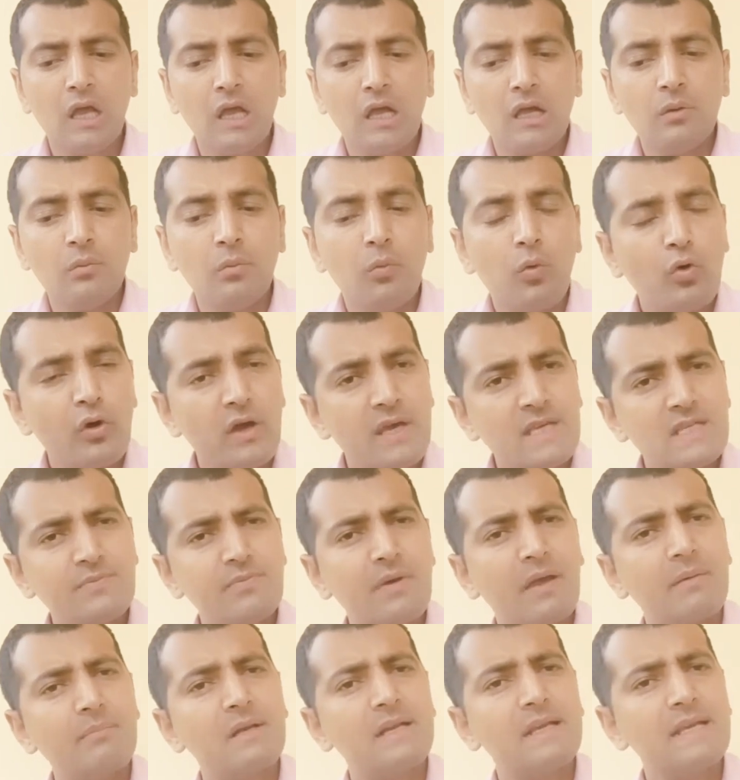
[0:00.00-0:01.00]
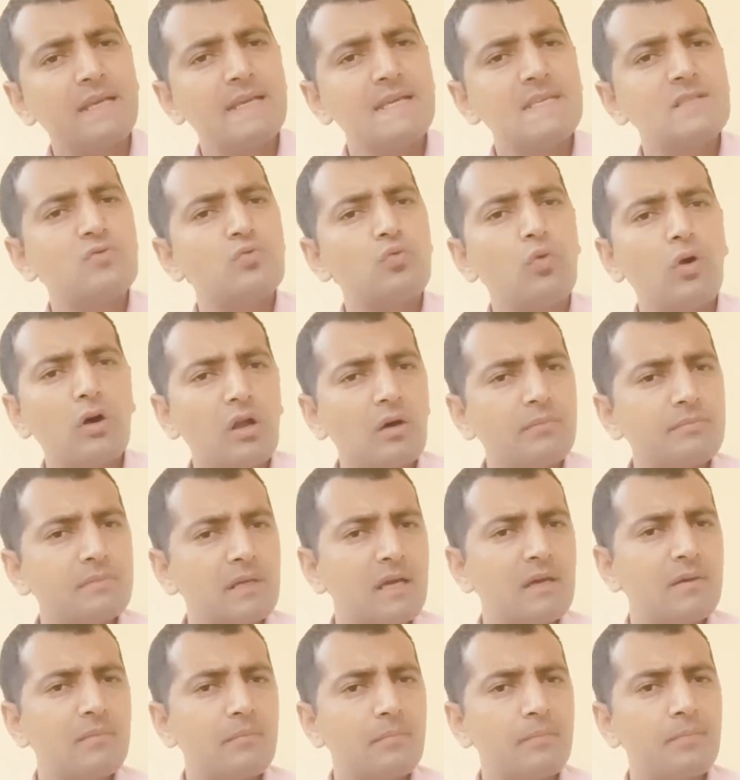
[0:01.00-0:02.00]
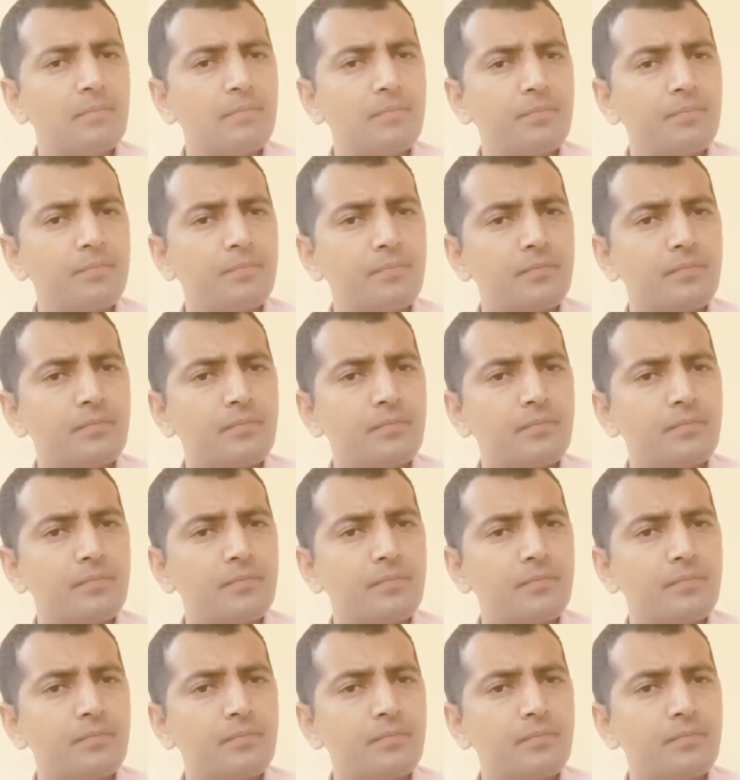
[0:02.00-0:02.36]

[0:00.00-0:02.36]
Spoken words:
Mukesh family is one of them.